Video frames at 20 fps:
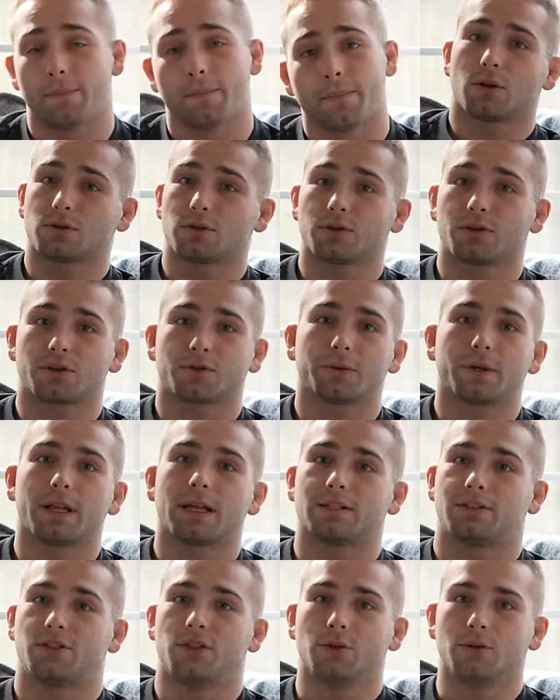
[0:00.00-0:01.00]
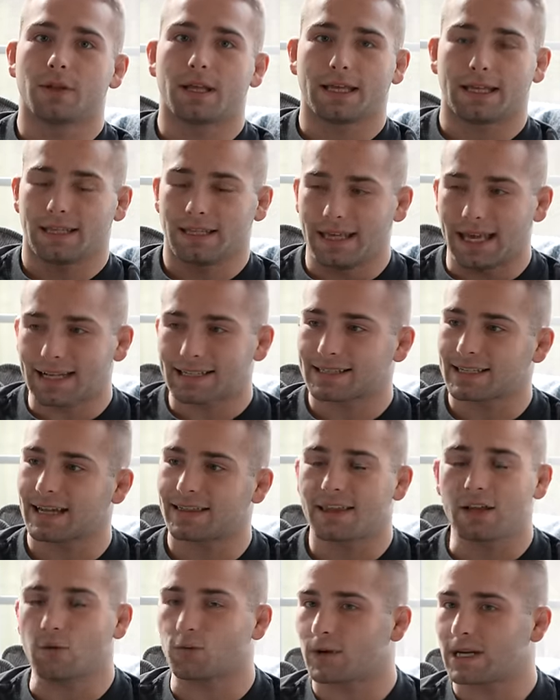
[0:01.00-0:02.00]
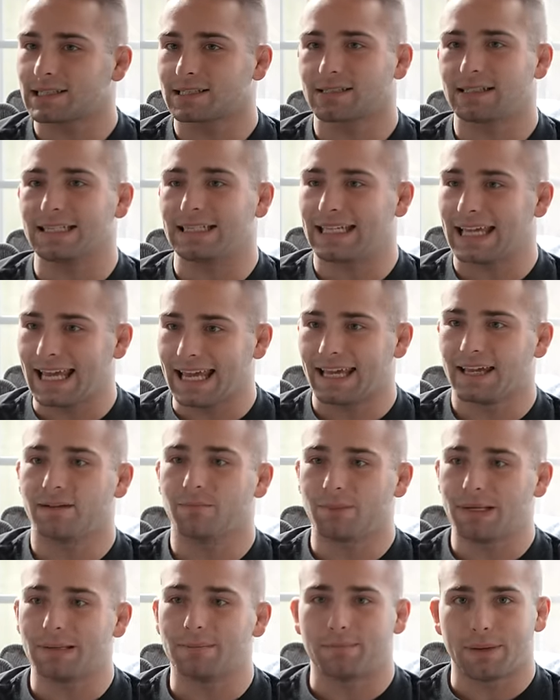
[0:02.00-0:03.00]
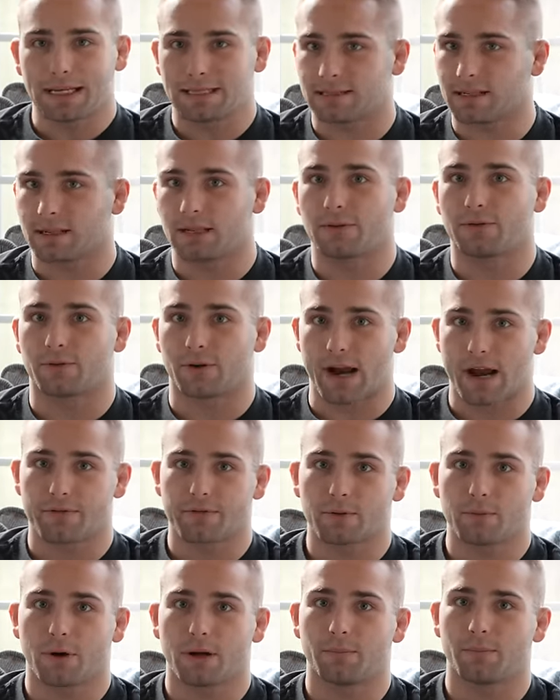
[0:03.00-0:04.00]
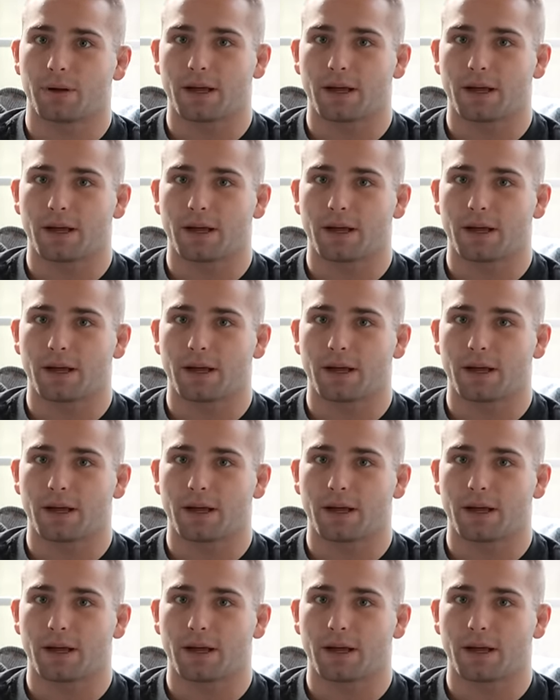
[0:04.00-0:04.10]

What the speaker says: But also just realize too, like, yes, I think wrestling can be basically for everyone,